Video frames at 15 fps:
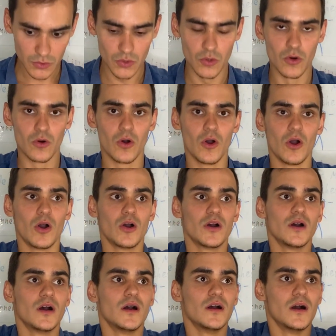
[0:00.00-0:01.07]
to
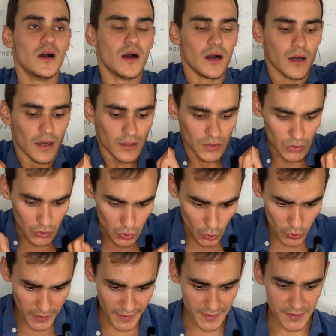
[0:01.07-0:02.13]
do
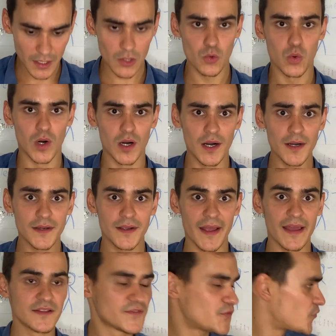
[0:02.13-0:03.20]
the inner work
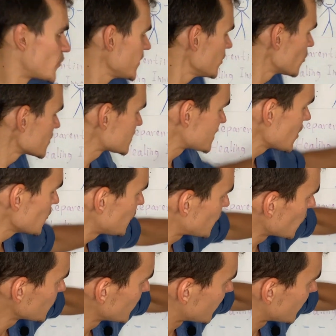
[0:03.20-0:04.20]
and free yourself from the